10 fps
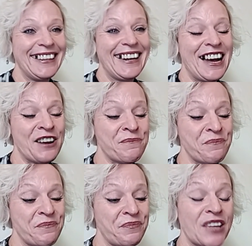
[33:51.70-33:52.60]

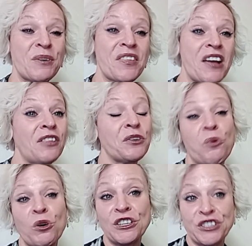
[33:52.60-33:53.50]
That's why they call it a
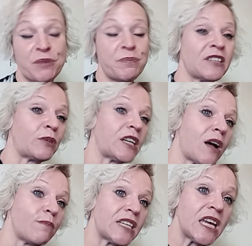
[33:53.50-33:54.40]
war ship, because when it
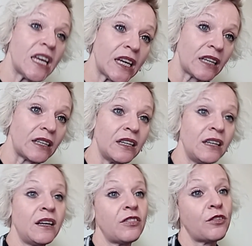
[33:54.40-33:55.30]
comes in,
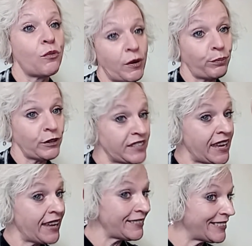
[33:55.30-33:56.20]
the
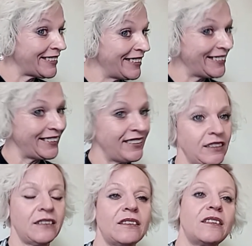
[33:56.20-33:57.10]
1%
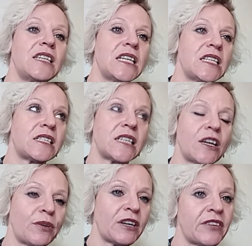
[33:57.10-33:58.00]
needs to
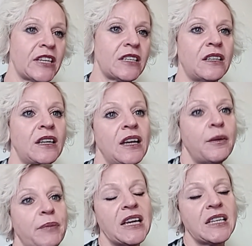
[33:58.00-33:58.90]
get rid of it,
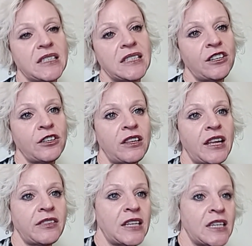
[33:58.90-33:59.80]
because it's here to
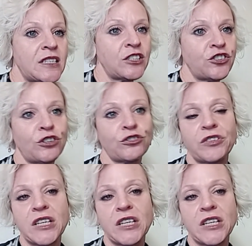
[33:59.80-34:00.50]
collect the innocent children, the